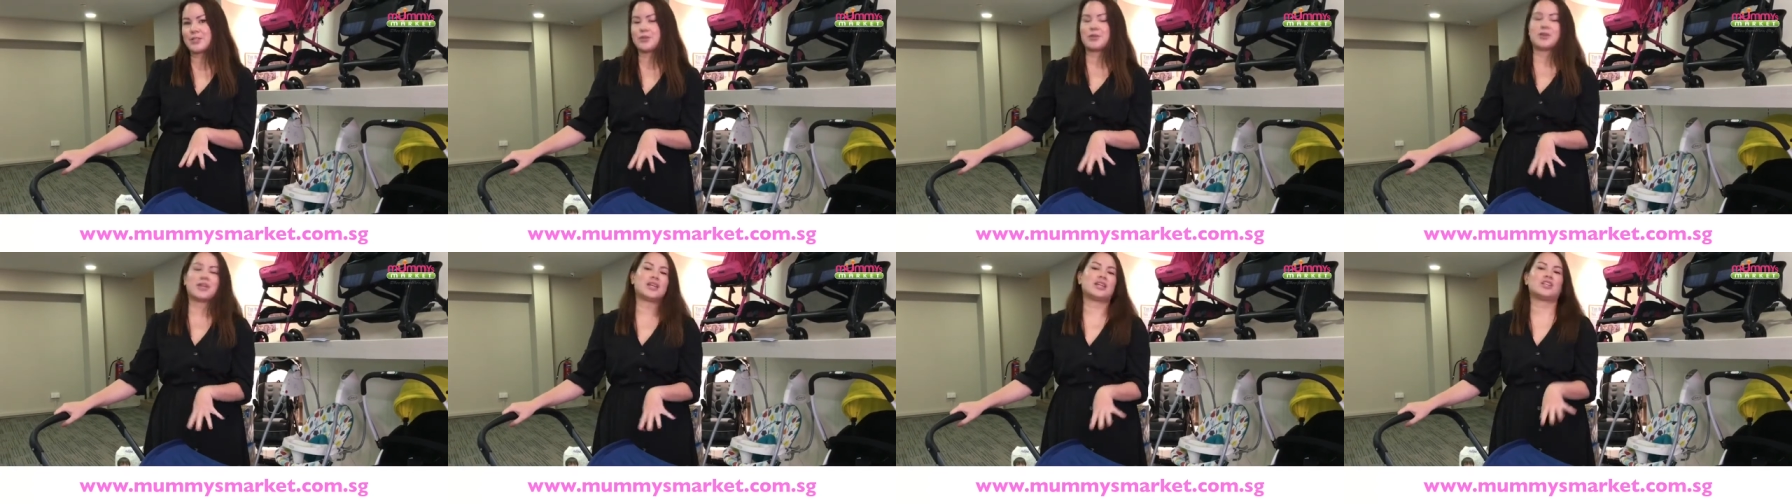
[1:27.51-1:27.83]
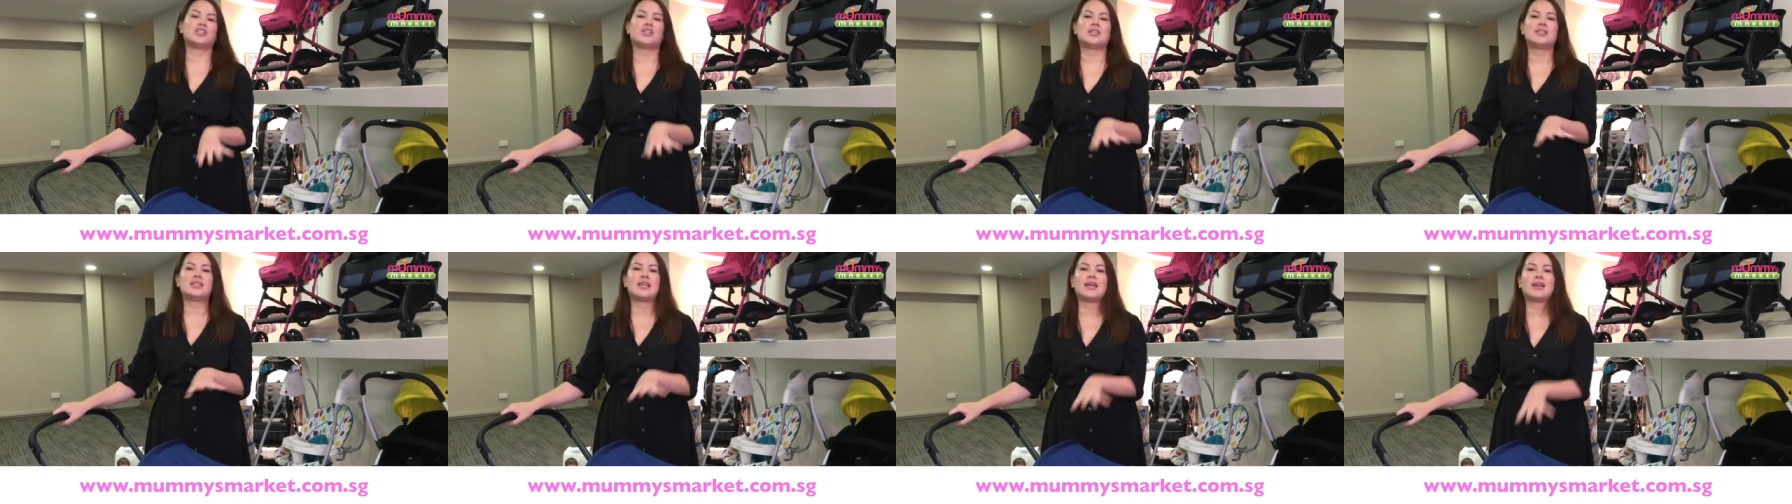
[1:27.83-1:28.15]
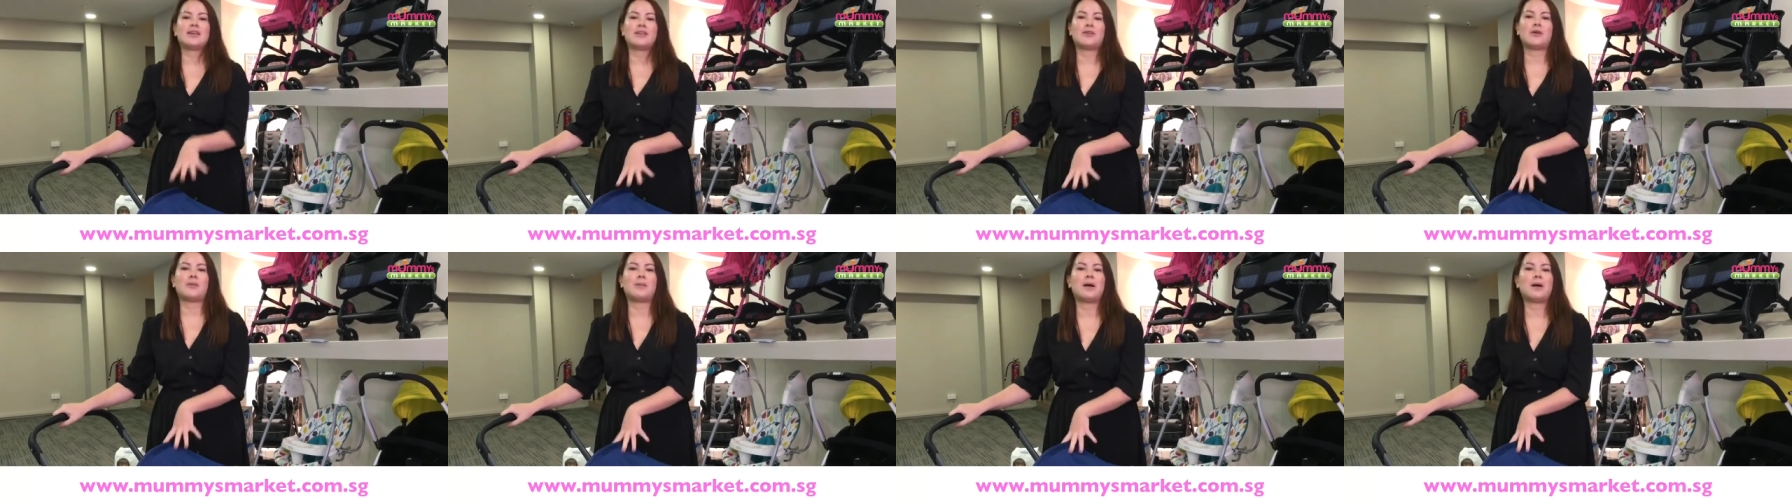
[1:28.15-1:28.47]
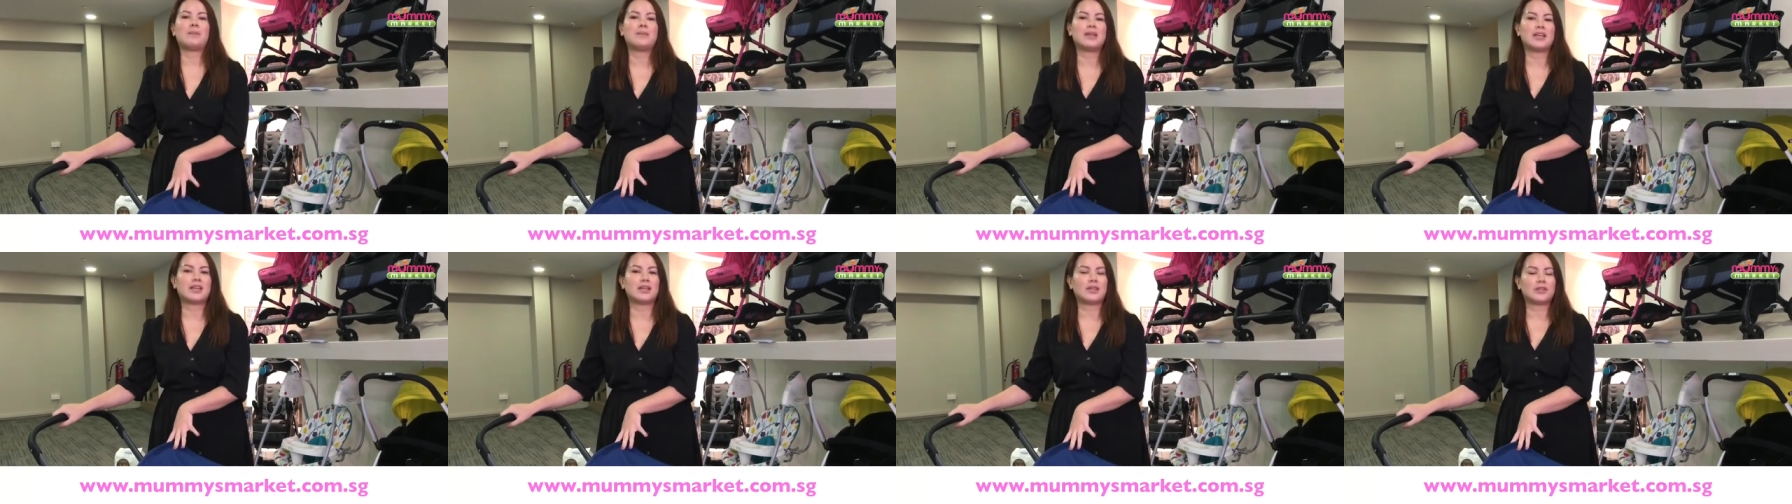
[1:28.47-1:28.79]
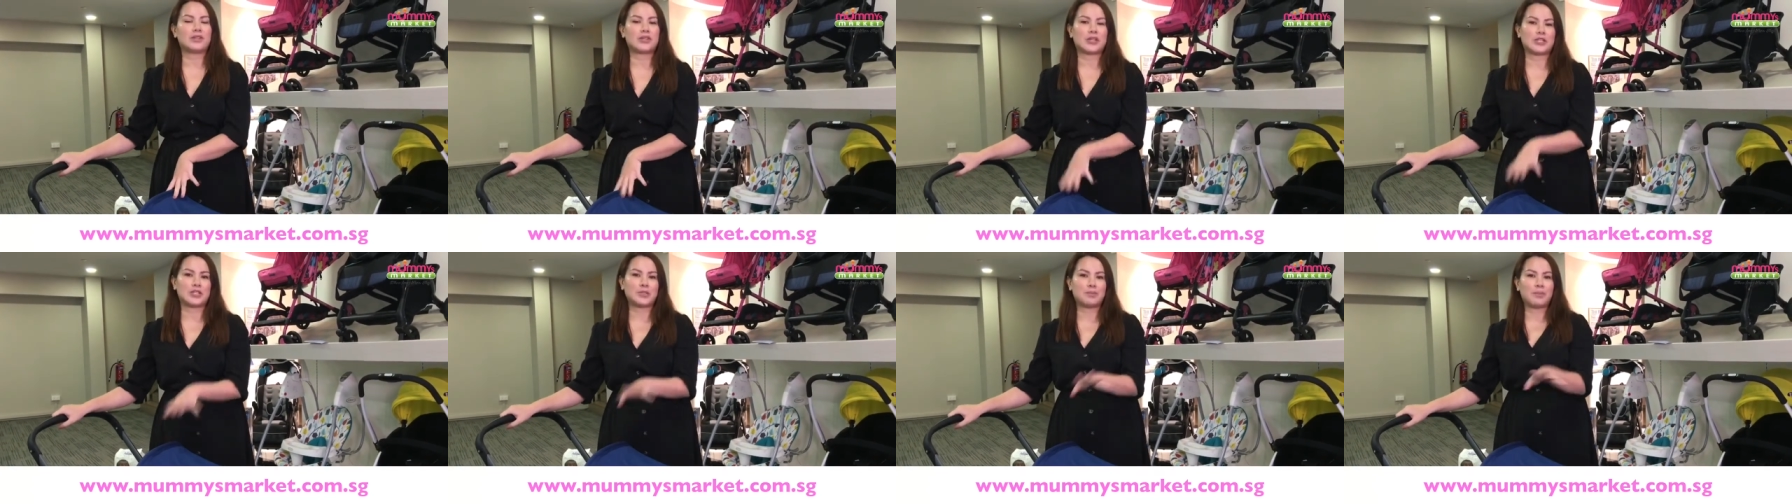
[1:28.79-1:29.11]
So you can actually take your public
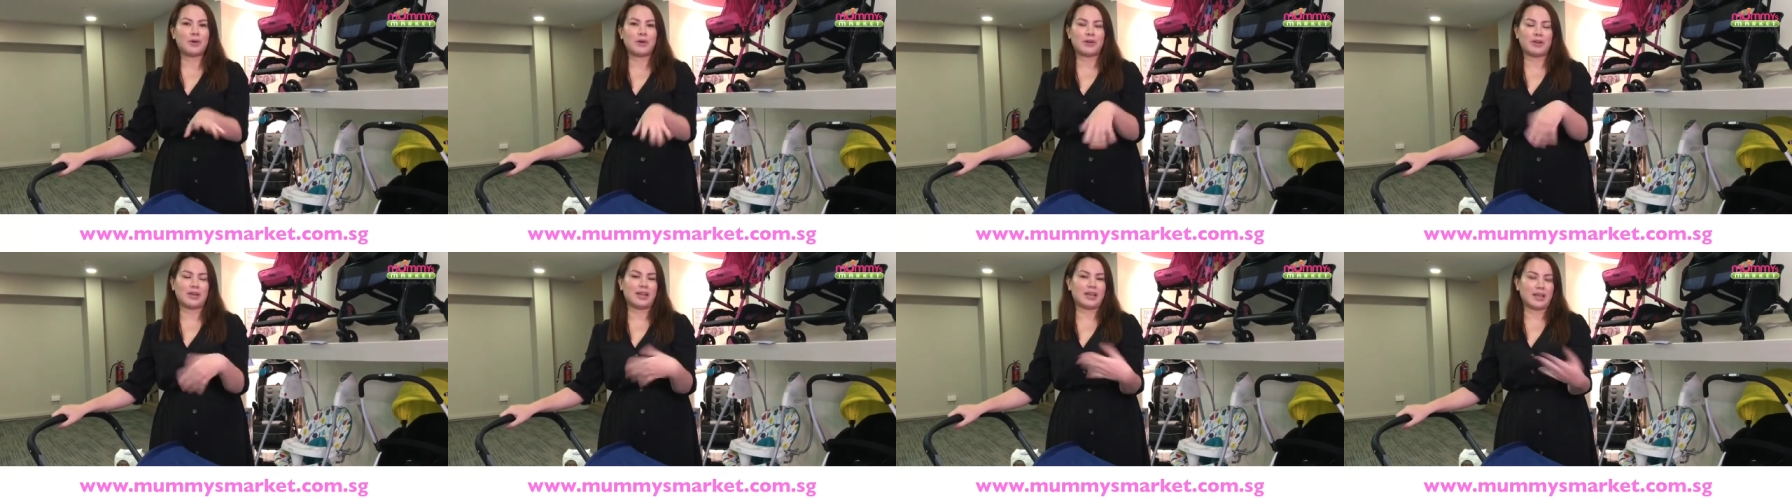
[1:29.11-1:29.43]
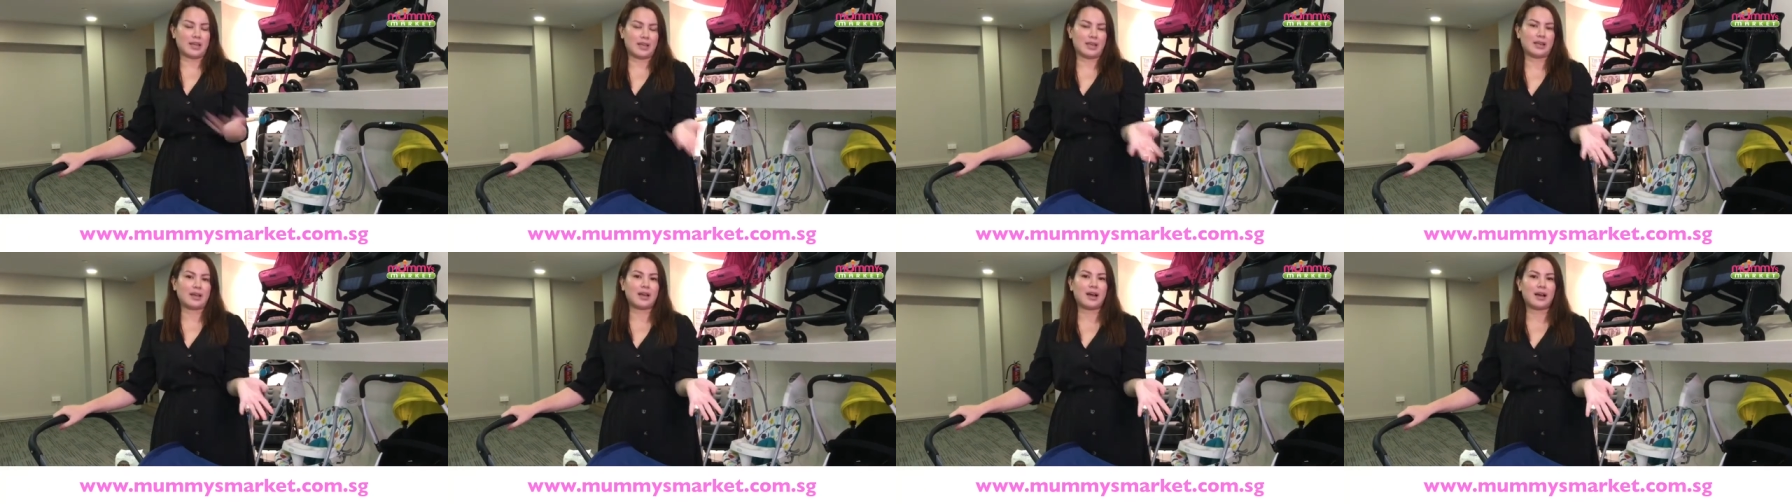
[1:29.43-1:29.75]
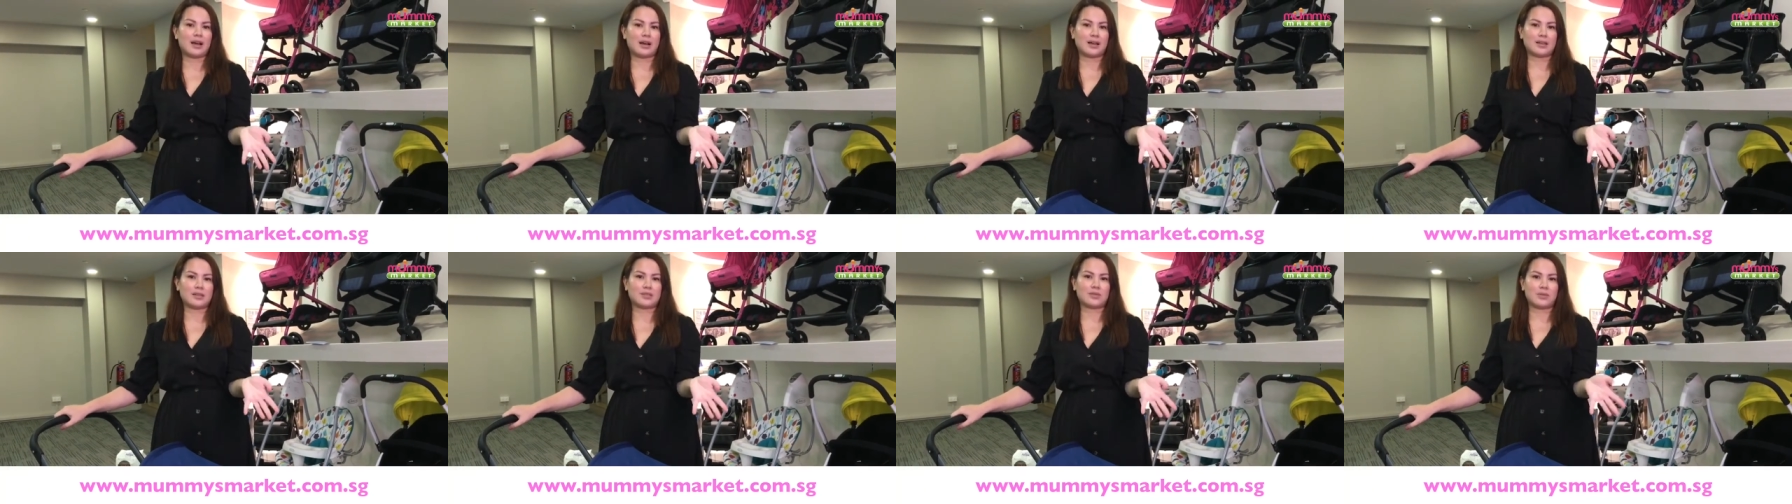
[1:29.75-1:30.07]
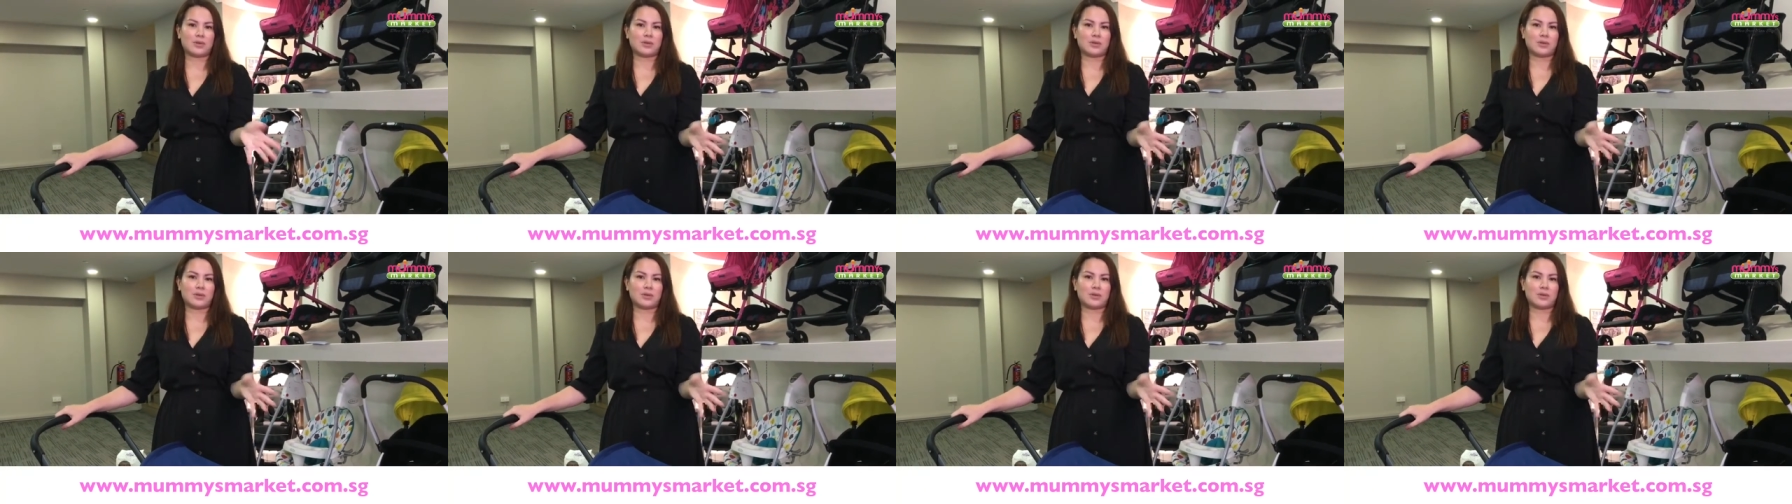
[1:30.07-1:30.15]
transport like in cars